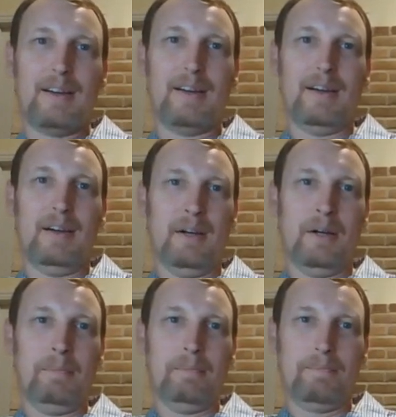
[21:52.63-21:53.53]

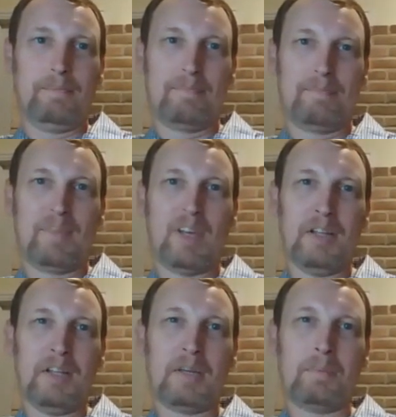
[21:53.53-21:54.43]
I
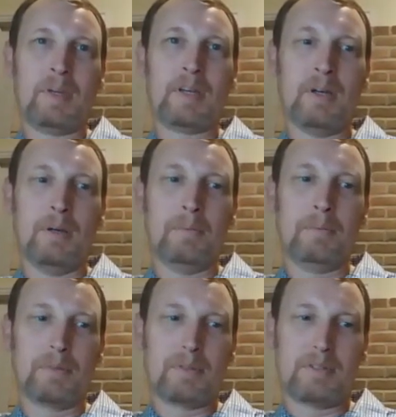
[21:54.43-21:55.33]
think it
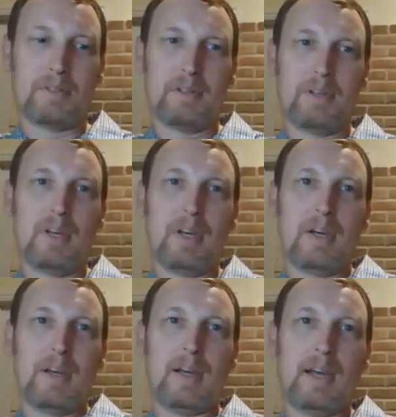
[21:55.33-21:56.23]
becomes,
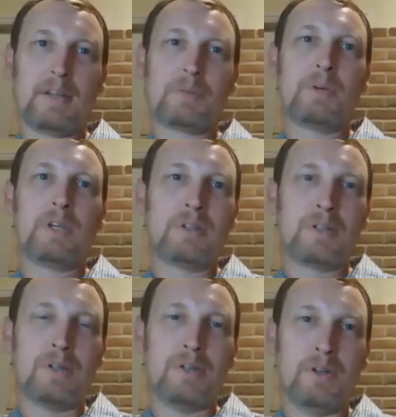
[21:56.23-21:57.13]
as we
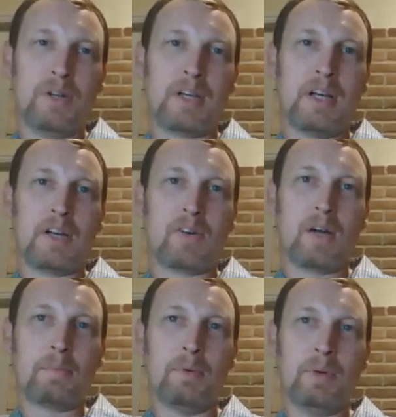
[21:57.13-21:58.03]
continue to kind of
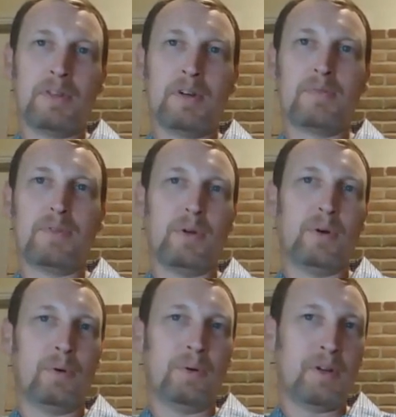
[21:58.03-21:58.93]
grapple with our
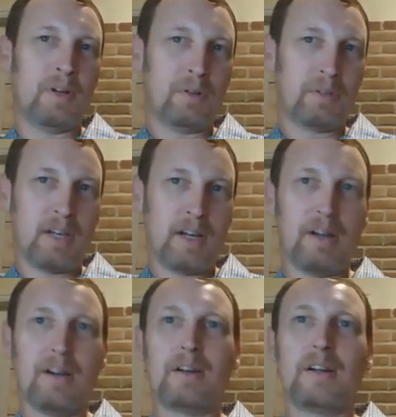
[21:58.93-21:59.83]
foothold in
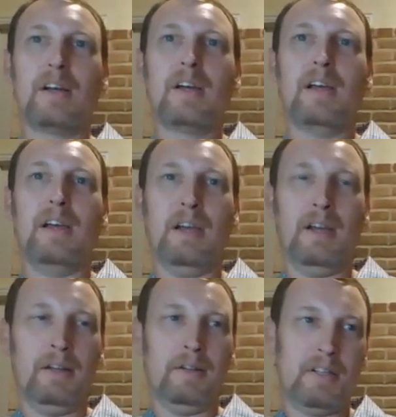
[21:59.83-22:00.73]
healthcare,
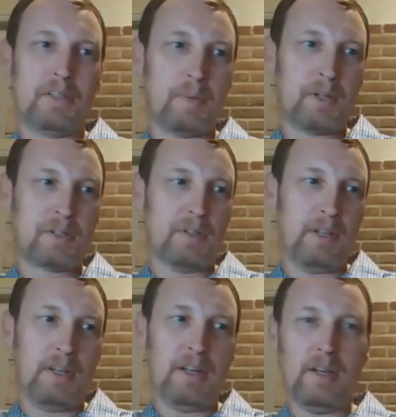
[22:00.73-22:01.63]
and
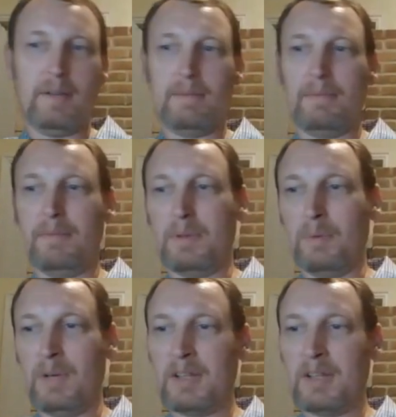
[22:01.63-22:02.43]
especially the way